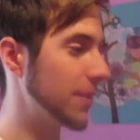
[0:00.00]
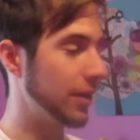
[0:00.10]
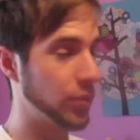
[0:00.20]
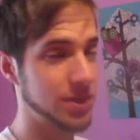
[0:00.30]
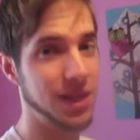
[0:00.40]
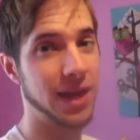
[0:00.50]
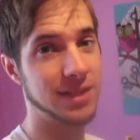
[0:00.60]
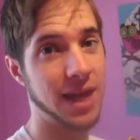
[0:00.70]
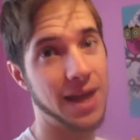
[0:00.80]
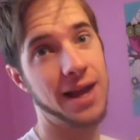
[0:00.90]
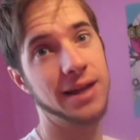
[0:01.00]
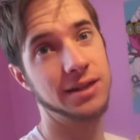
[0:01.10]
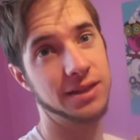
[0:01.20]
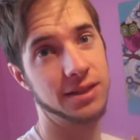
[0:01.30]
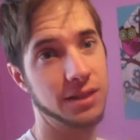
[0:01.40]
bed was not as high
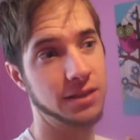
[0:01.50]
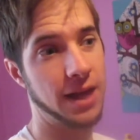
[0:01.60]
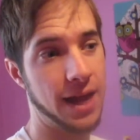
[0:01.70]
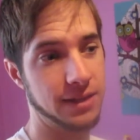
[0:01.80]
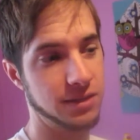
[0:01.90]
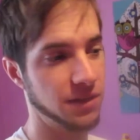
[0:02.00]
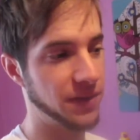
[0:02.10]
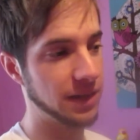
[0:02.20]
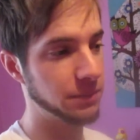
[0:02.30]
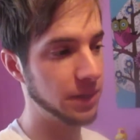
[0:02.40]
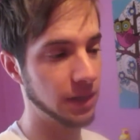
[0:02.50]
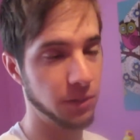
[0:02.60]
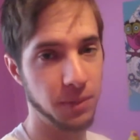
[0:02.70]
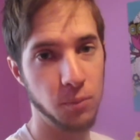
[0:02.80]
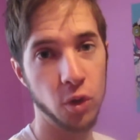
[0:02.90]
to hide stuff. I had to be a
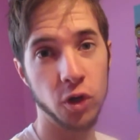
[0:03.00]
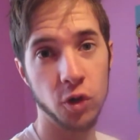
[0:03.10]
little bit more